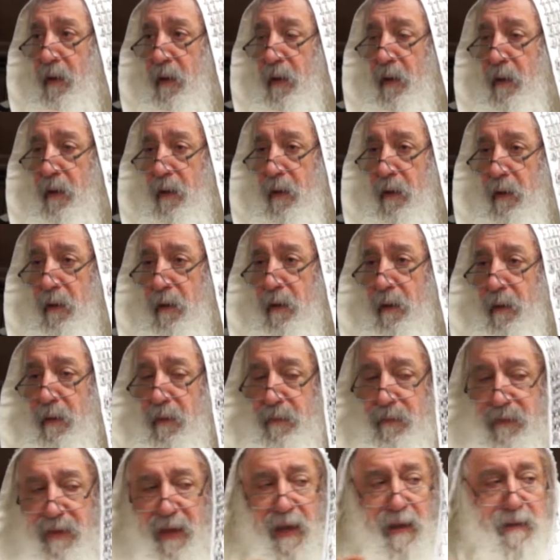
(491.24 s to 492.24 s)

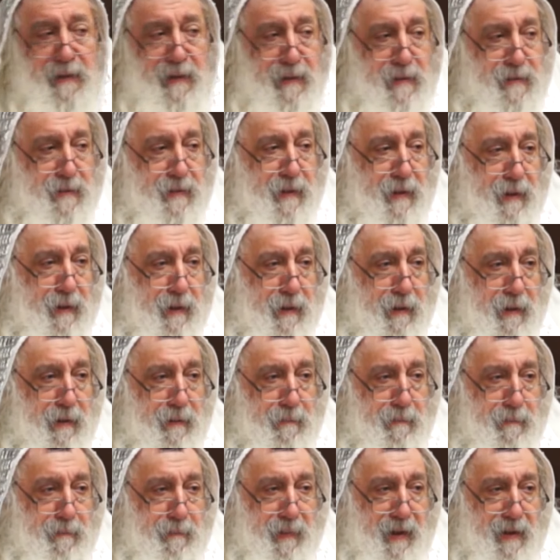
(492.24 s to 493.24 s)
Then it's
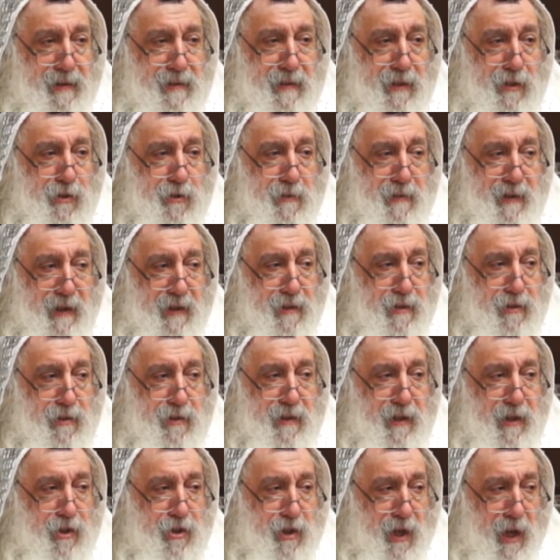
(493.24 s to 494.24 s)
especially
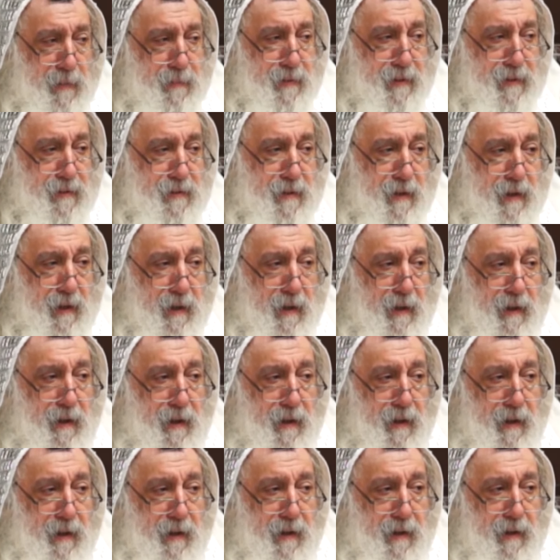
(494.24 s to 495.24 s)
next Shabbos,
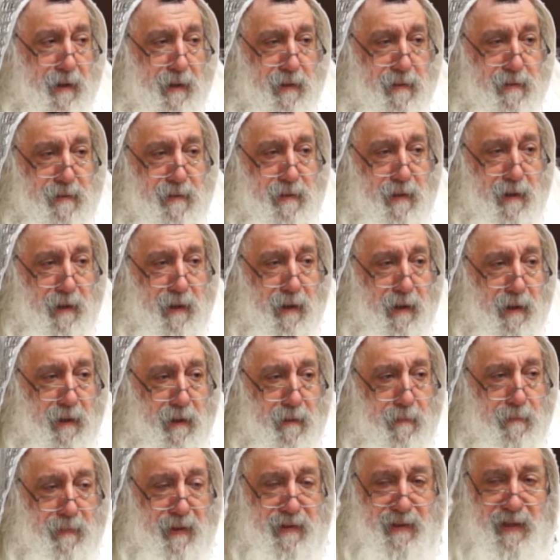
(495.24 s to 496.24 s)
it's
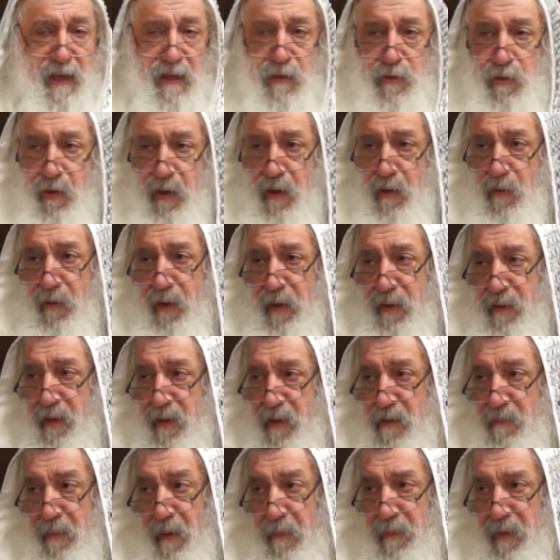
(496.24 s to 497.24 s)
Matan Torah already,
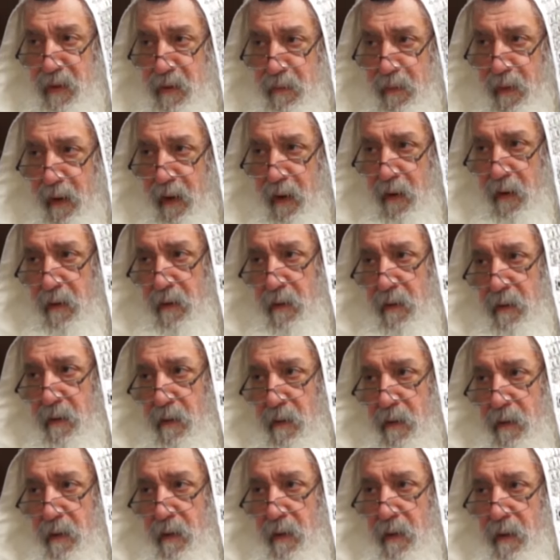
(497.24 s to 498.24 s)
it's Bamidbar.
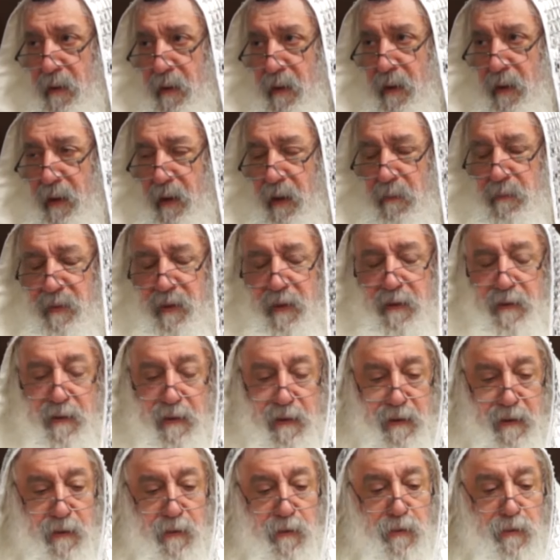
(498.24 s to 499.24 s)
I mean,
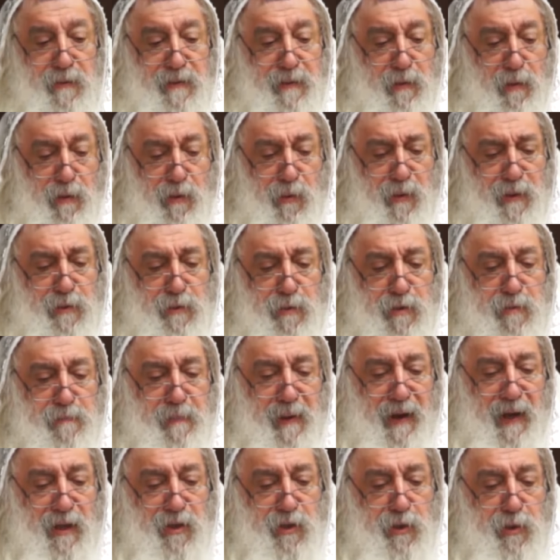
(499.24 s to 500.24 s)
you see always those
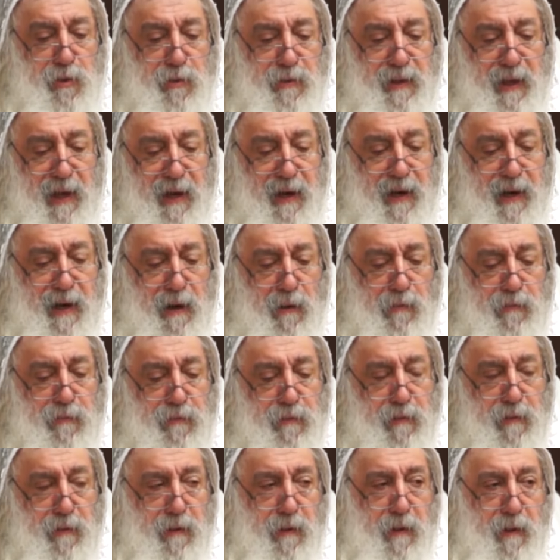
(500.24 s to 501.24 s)
parashiyot
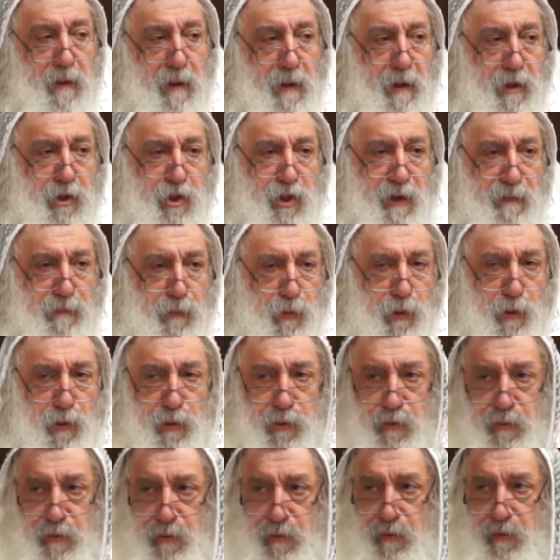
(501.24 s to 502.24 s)
around
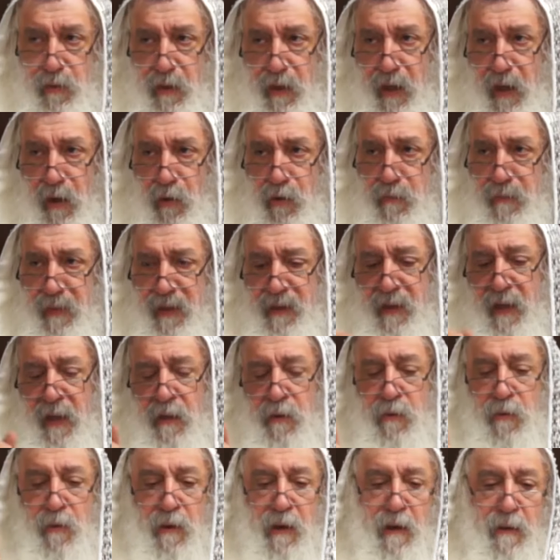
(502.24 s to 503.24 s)
Shavuot, around
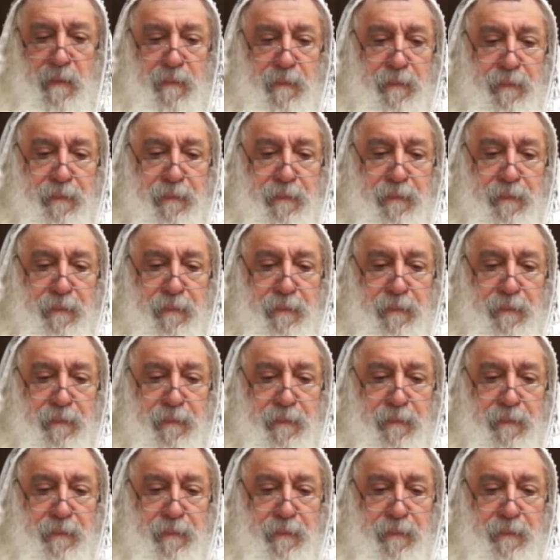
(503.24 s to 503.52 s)
Matan Torah.